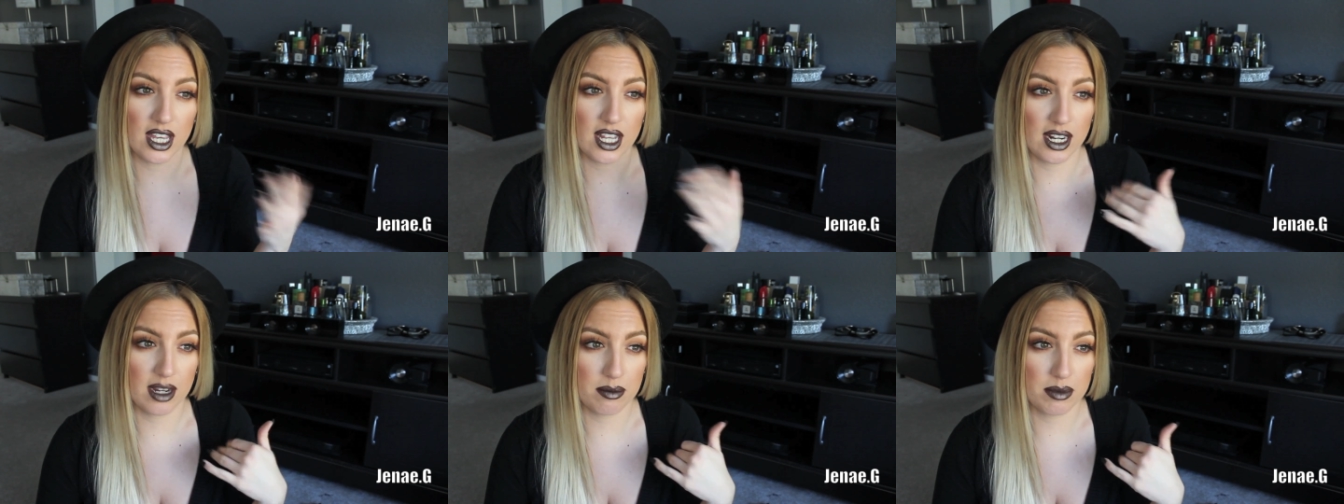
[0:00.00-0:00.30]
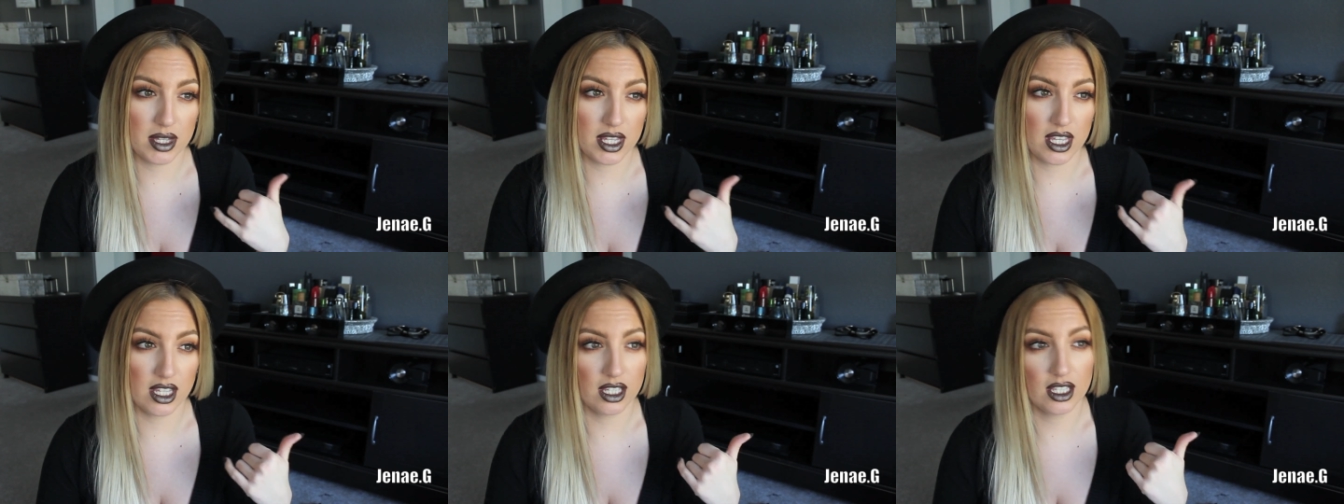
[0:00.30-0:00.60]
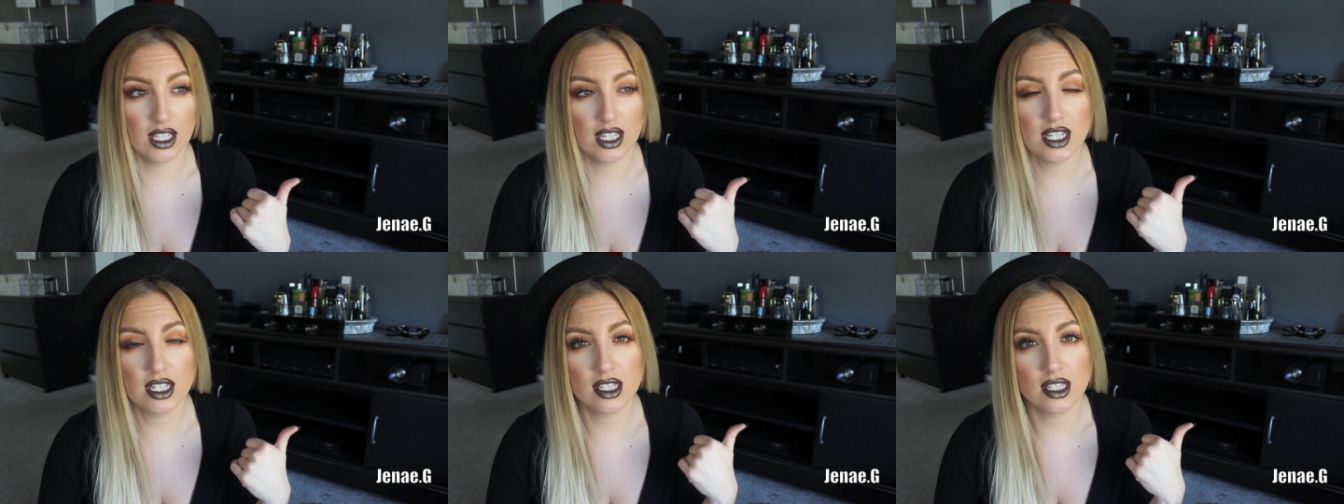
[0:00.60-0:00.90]
and I'm the
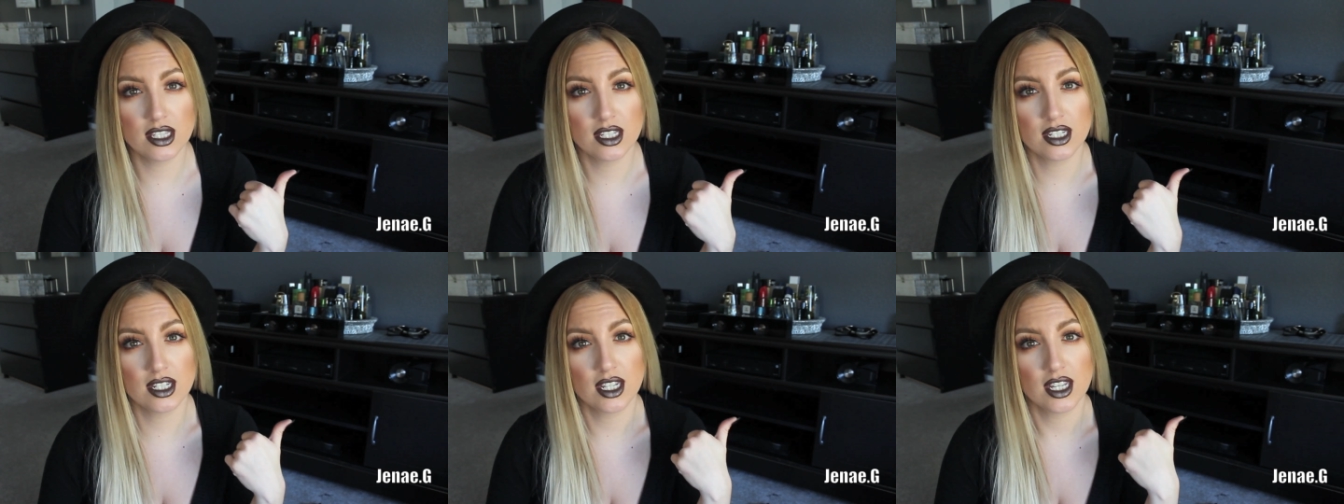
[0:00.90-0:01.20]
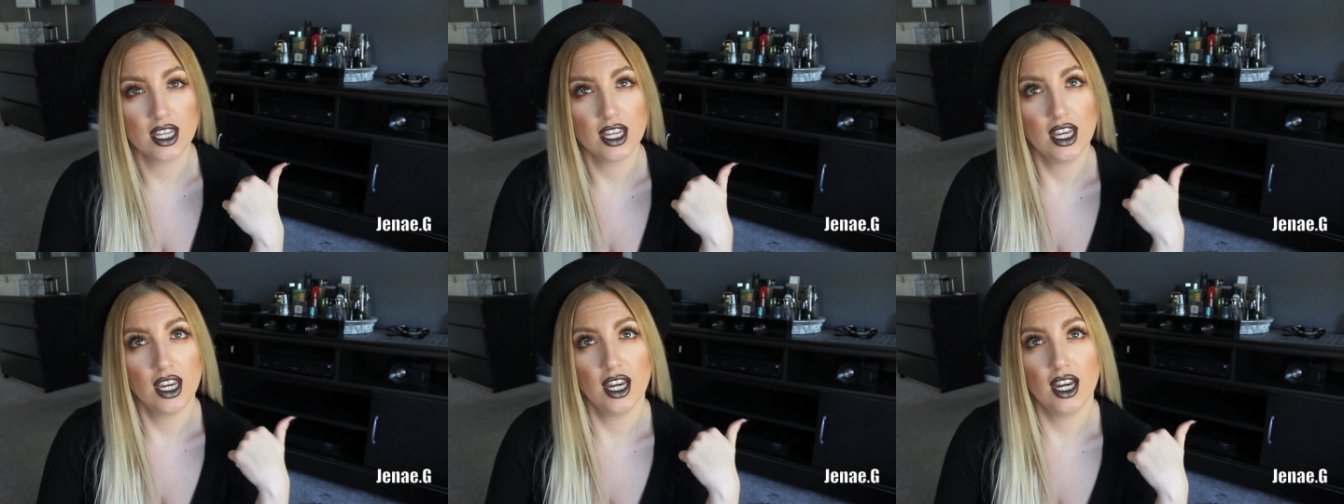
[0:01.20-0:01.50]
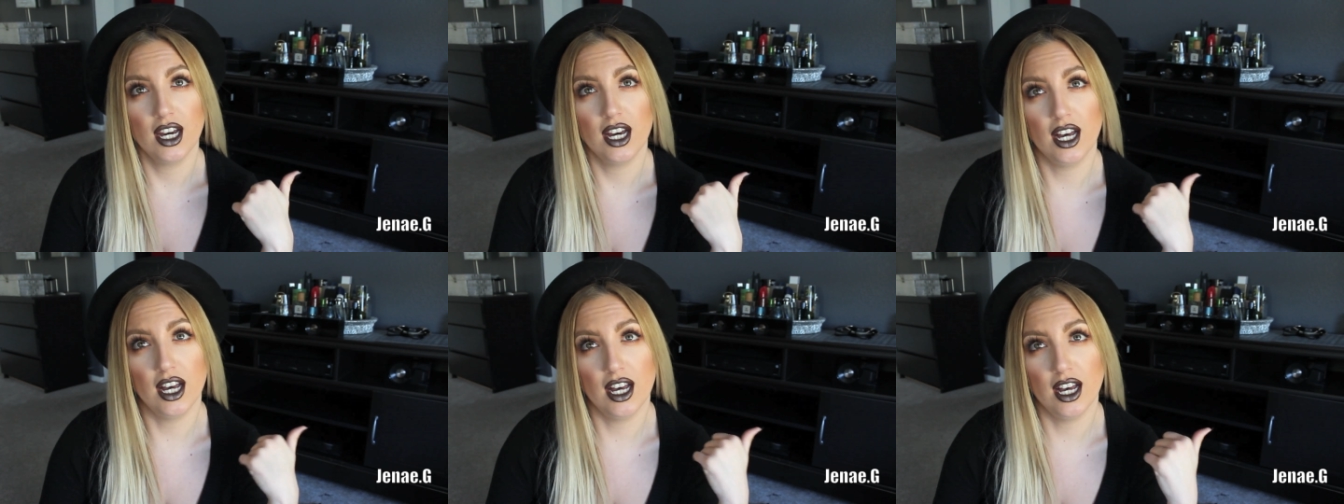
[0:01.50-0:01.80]
youngest.
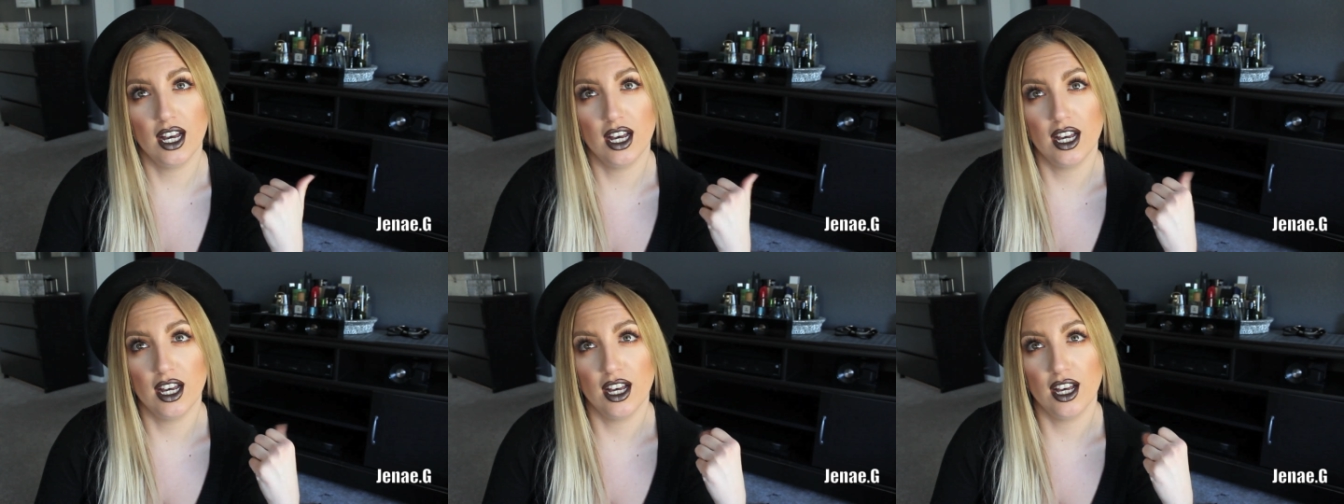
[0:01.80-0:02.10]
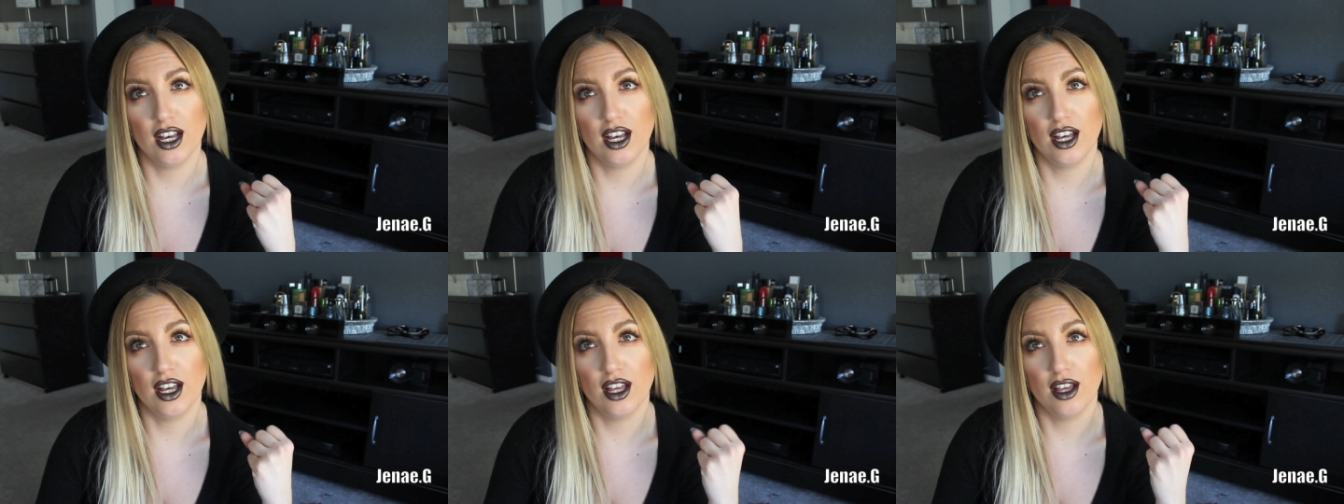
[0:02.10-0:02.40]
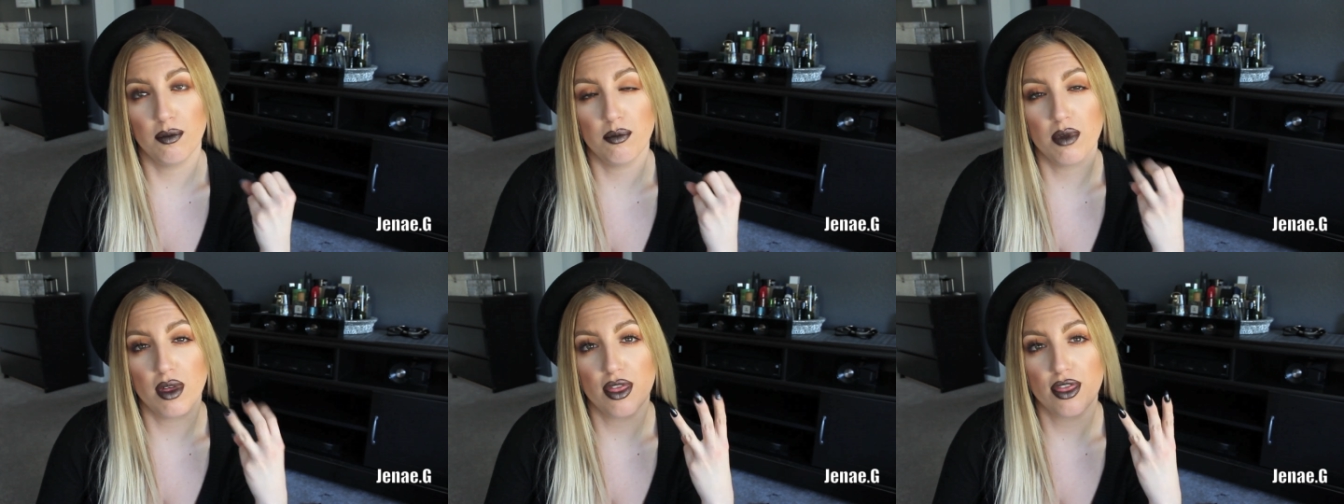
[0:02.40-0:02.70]

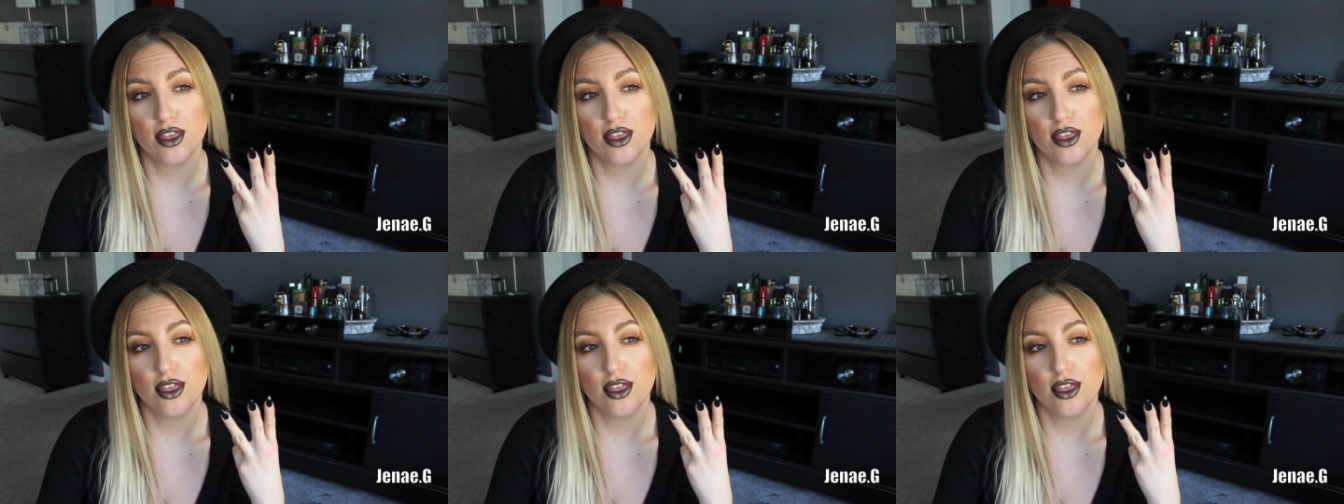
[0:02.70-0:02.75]
Um,